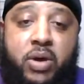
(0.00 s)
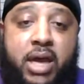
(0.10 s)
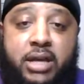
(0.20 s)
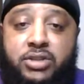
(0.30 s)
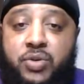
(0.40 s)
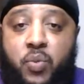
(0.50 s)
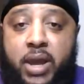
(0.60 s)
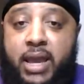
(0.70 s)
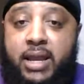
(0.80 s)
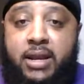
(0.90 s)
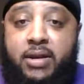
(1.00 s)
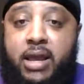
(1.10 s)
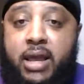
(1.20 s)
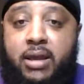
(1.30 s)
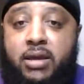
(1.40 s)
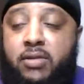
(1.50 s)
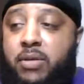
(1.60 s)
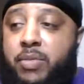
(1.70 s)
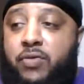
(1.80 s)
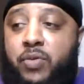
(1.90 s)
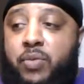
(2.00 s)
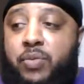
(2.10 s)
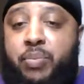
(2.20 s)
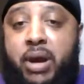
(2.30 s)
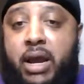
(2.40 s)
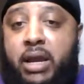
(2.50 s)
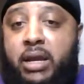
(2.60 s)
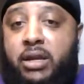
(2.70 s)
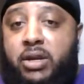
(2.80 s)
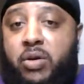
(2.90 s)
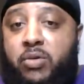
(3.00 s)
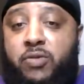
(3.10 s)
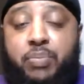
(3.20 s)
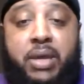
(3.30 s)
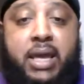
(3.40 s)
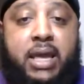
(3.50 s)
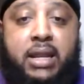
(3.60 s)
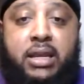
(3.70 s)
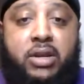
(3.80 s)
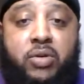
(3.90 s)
extra weight and everything, because some of them probably, spend,